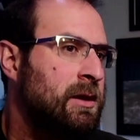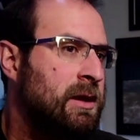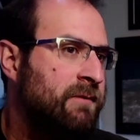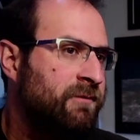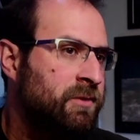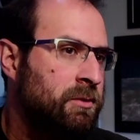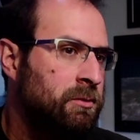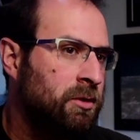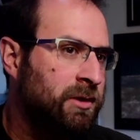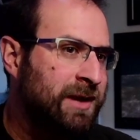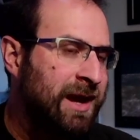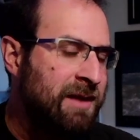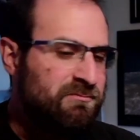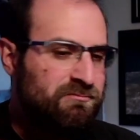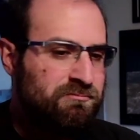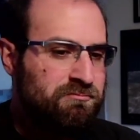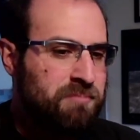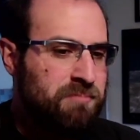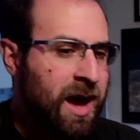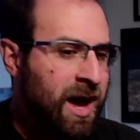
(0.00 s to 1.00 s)
if you look at
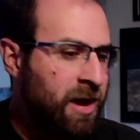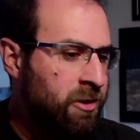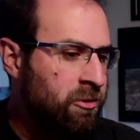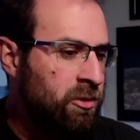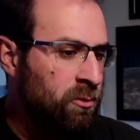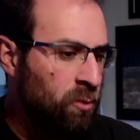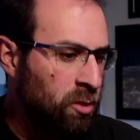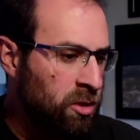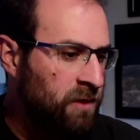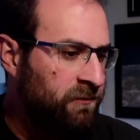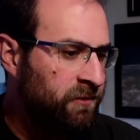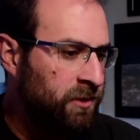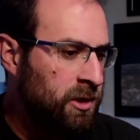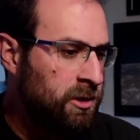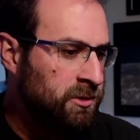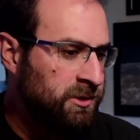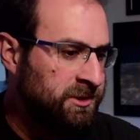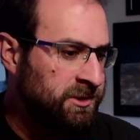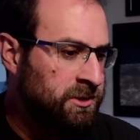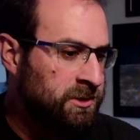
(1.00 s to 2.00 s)
modern
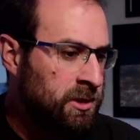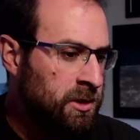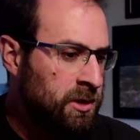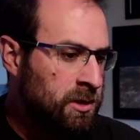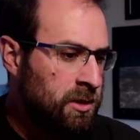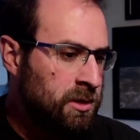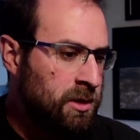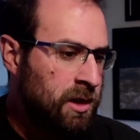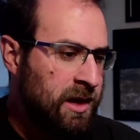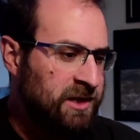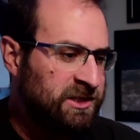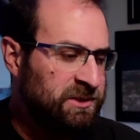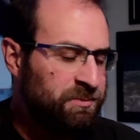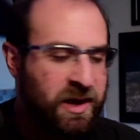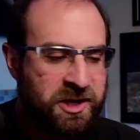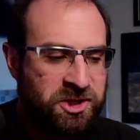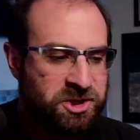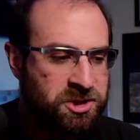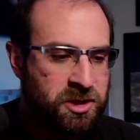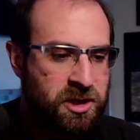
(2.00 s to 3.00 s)
workflows,
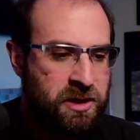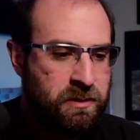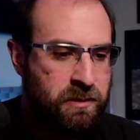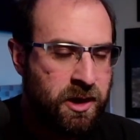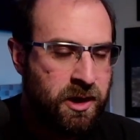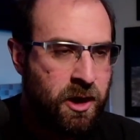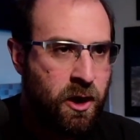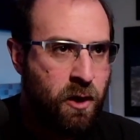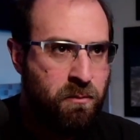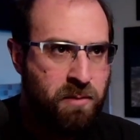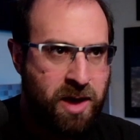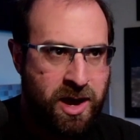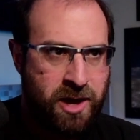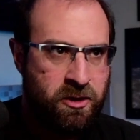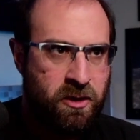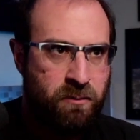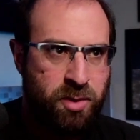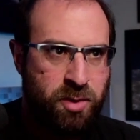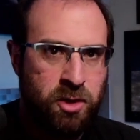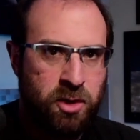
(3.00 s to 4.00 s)
especially,
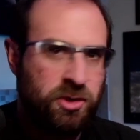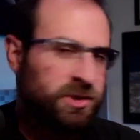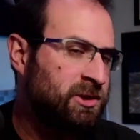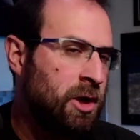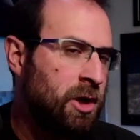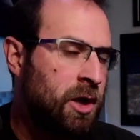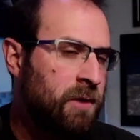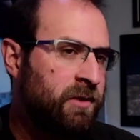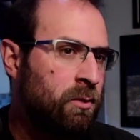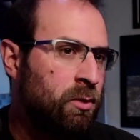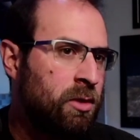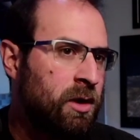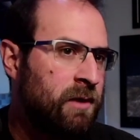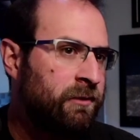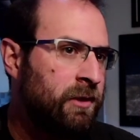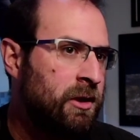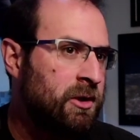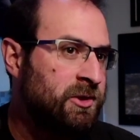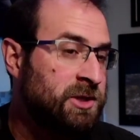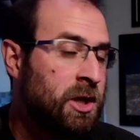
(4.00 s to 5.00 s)
modern post-COVID
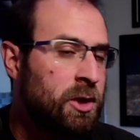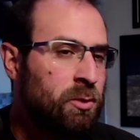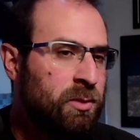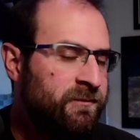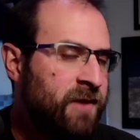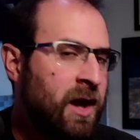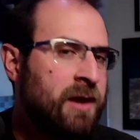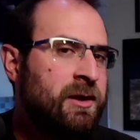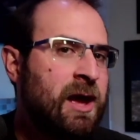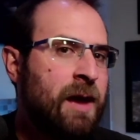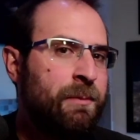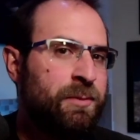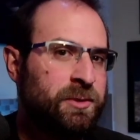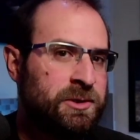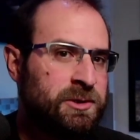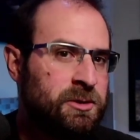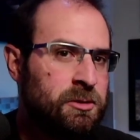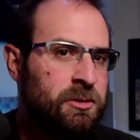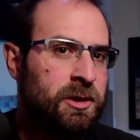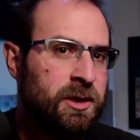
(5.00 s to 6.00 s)
workflows, we've got an
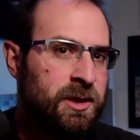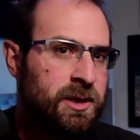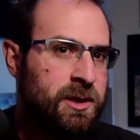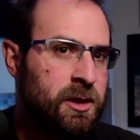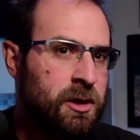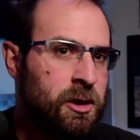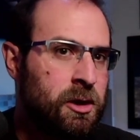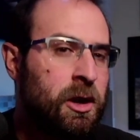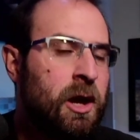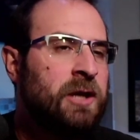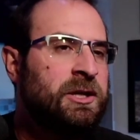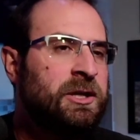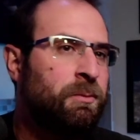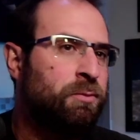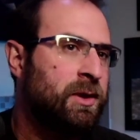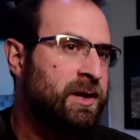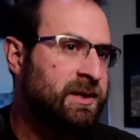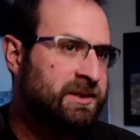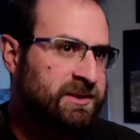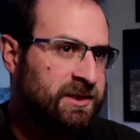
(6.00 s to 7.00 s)
opportunity here to
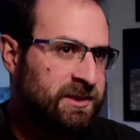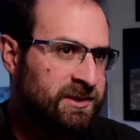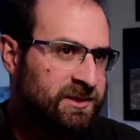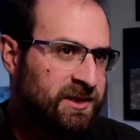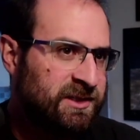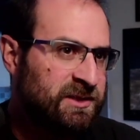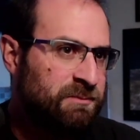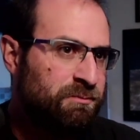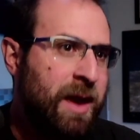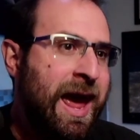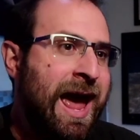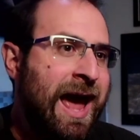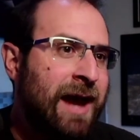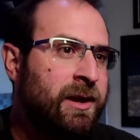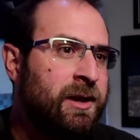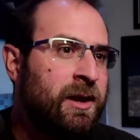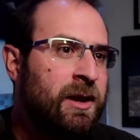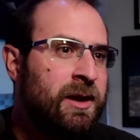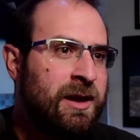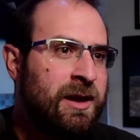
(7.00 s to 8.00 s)
bring assistants back.